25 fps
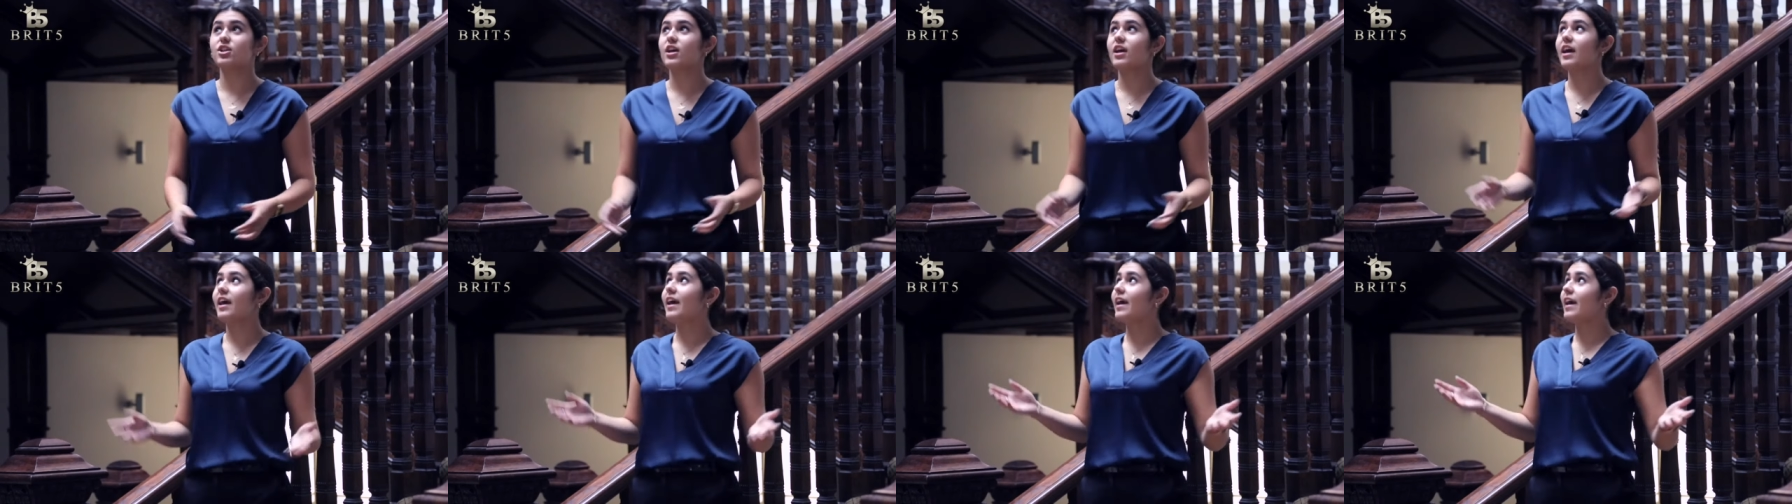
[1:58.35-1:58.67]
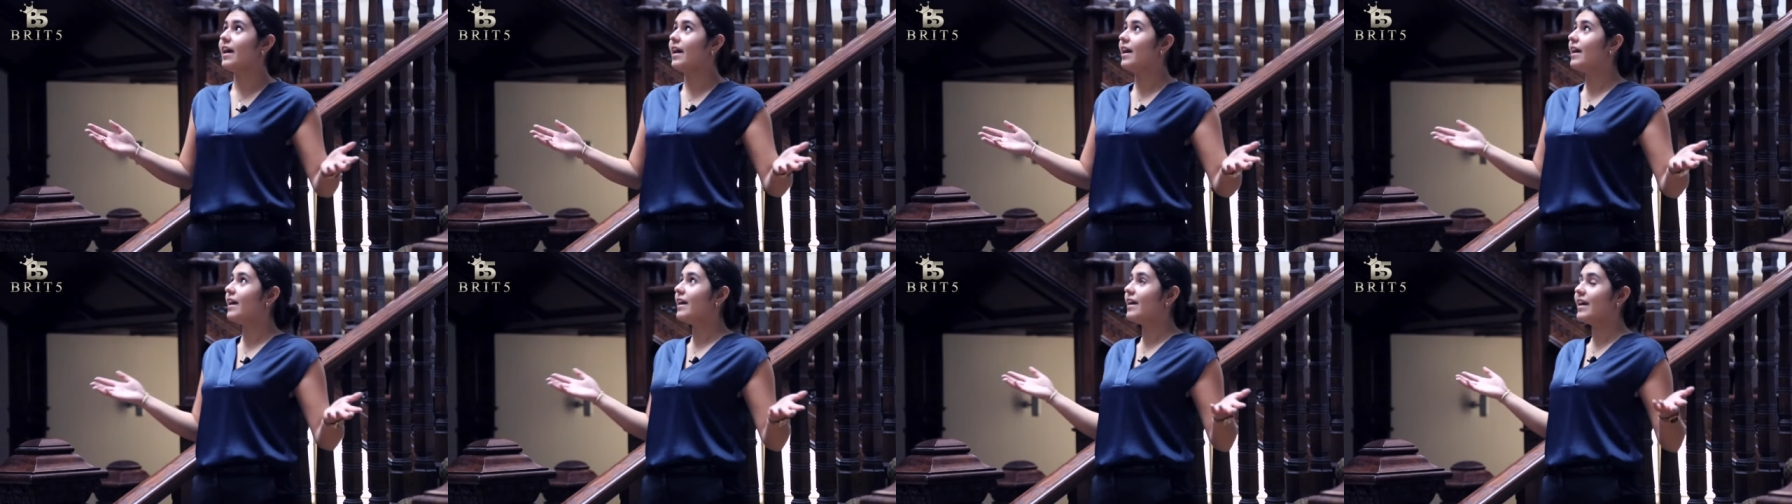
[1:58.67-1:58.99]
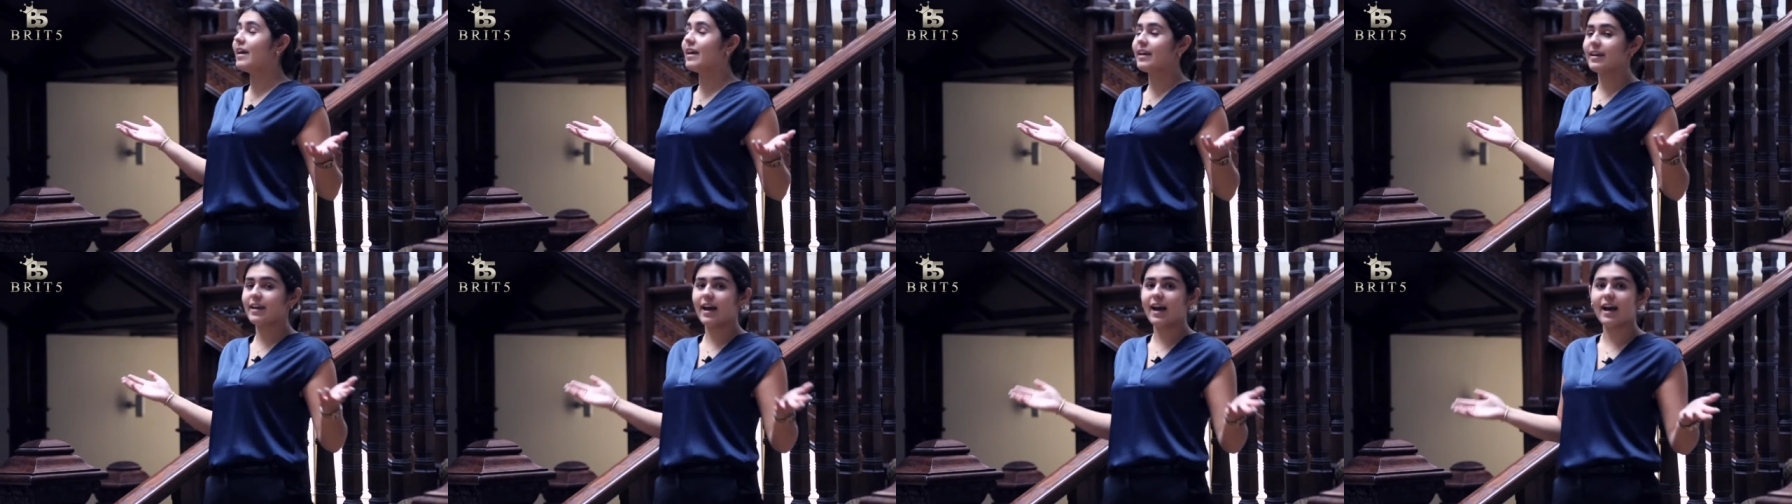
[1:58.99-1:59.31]
here
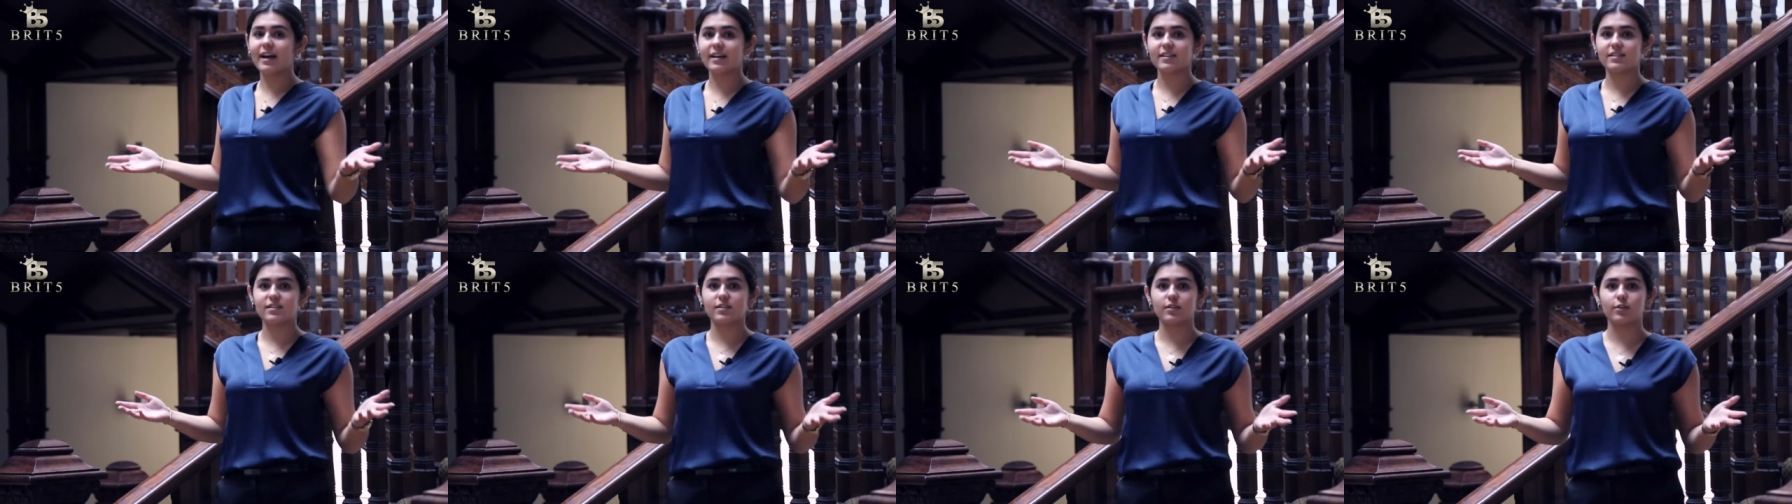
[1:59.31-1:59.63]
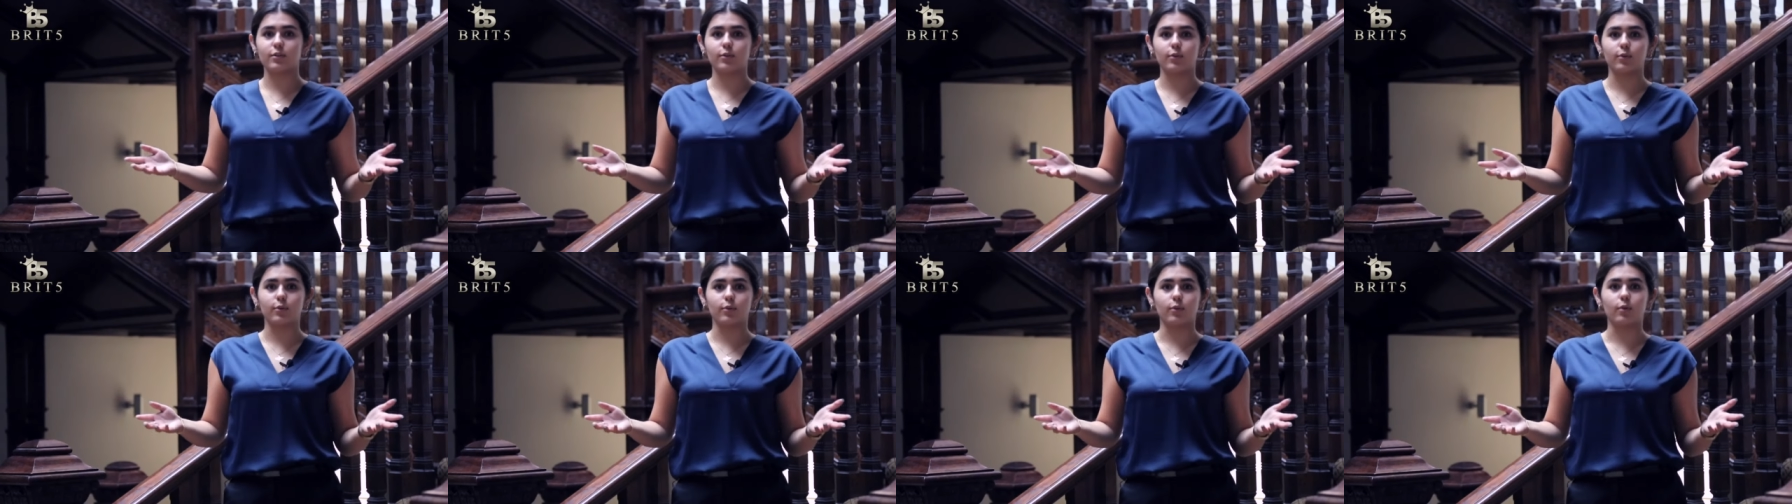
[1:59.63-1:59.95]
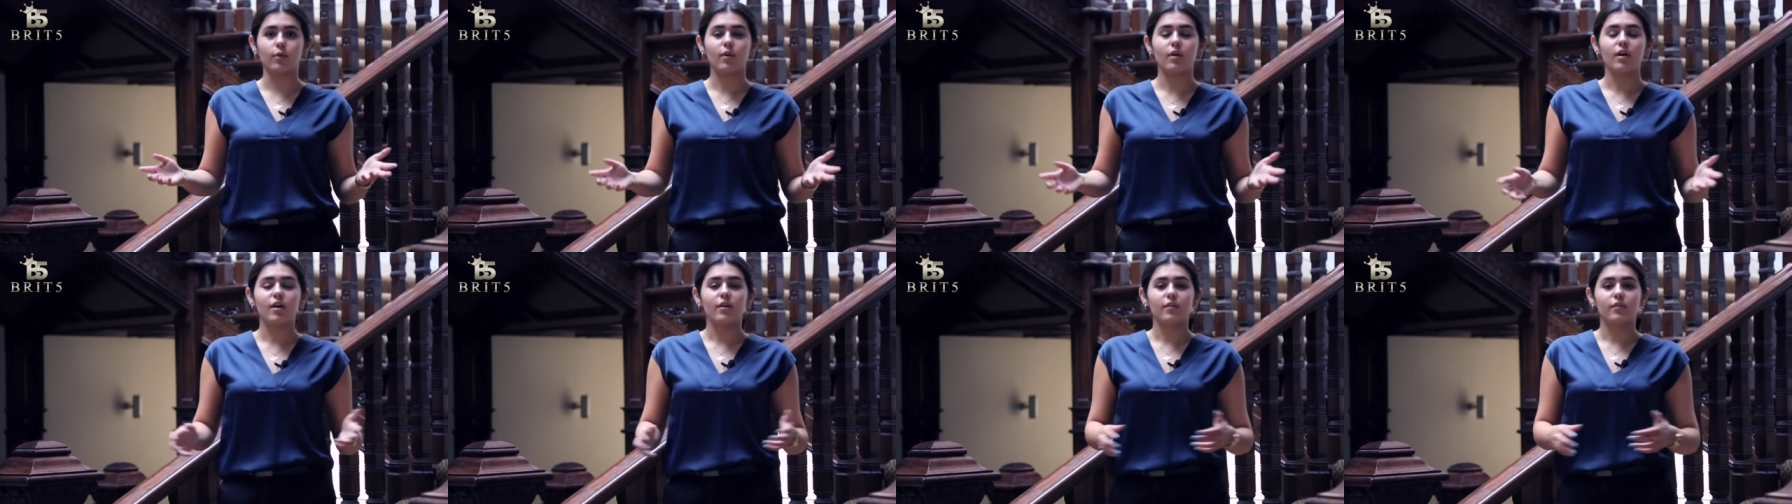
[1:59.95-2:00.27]
in Caxton Hall
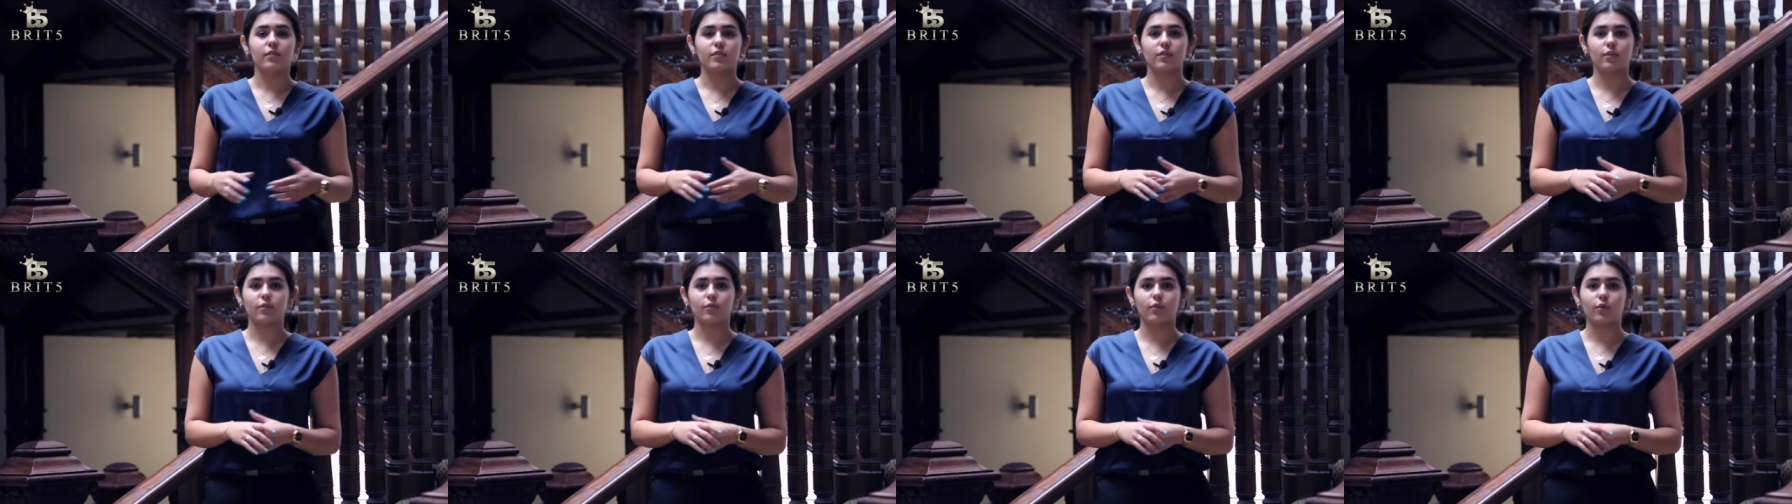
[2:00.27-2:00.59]
for the